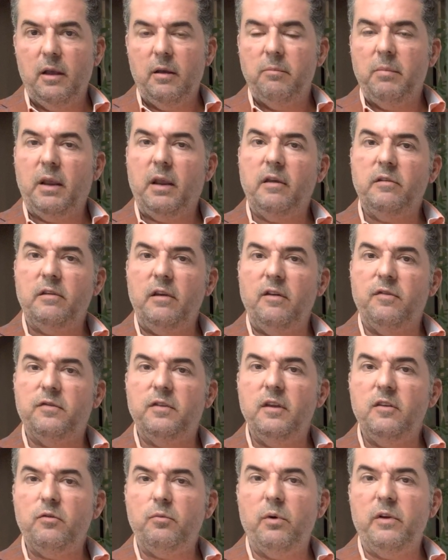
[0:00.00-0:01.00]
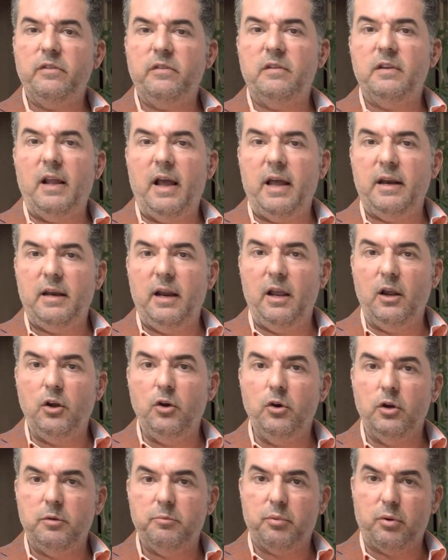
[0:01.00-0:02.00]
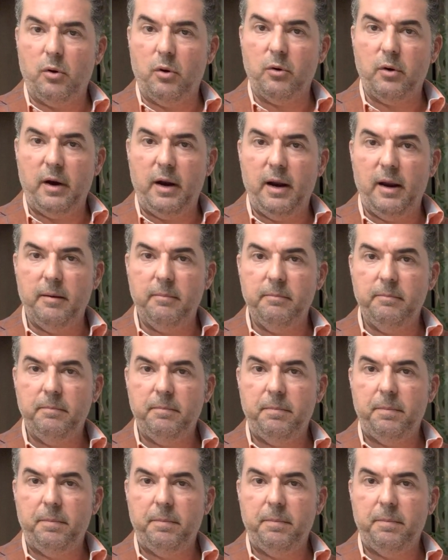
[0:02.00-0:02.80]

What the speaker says: Because if this was not a good program,